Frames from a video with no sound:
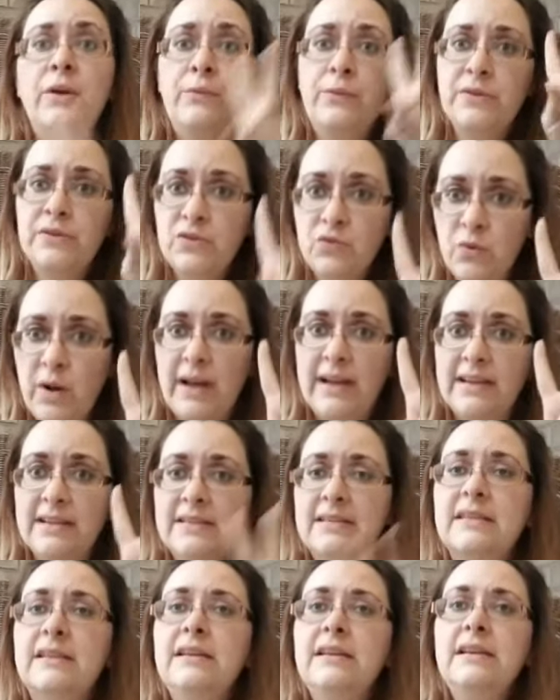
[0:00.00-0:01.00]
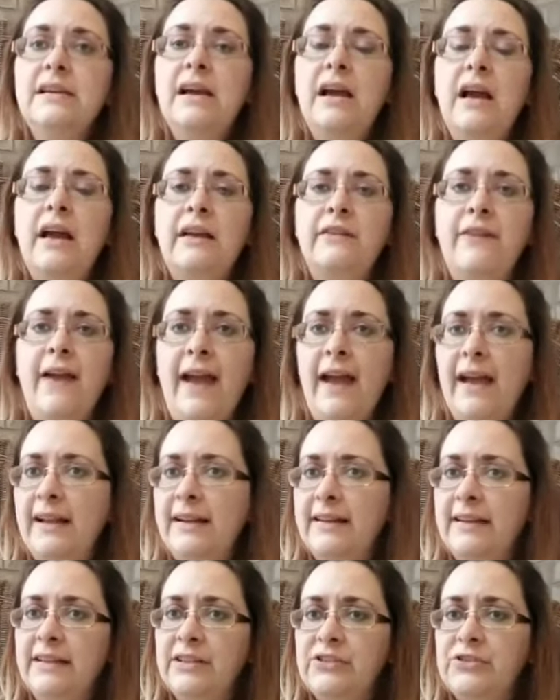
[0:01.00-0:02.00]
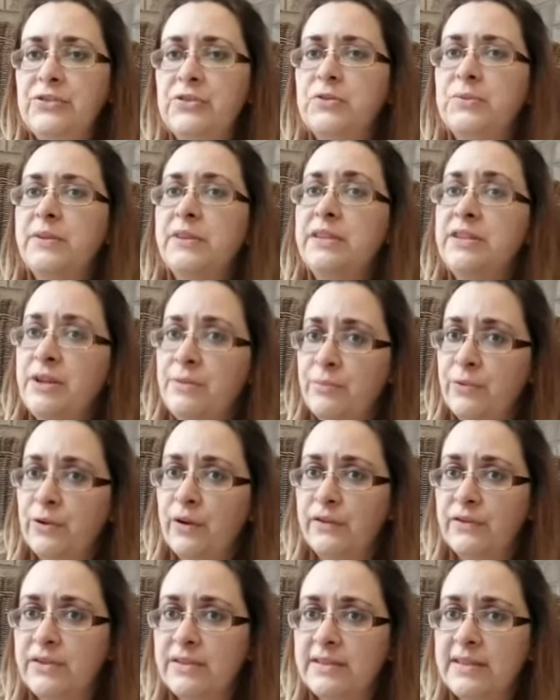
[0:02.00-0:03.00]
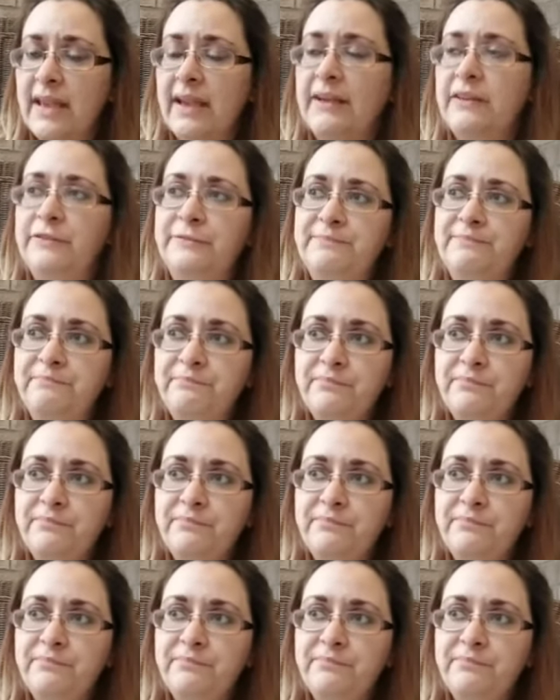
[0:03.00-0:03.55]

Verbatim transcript: it was twice, I've had issues with the number on the scale.